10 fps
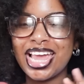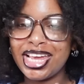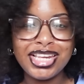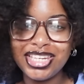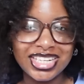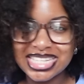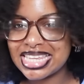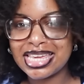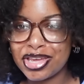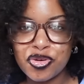it
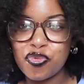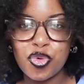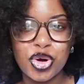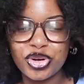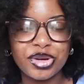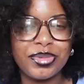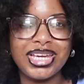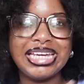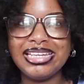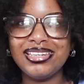doesn't give
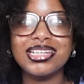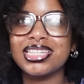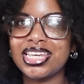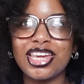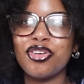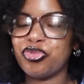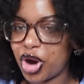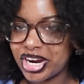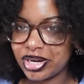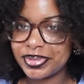welcoming. It doesn't give
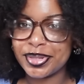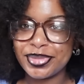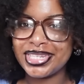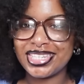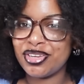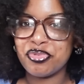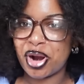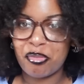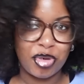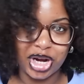walk up to me, see what
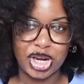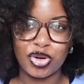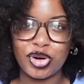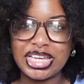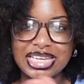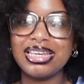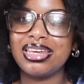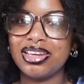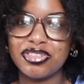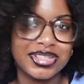I'm working on. It
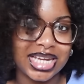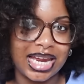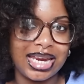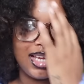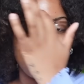gives like,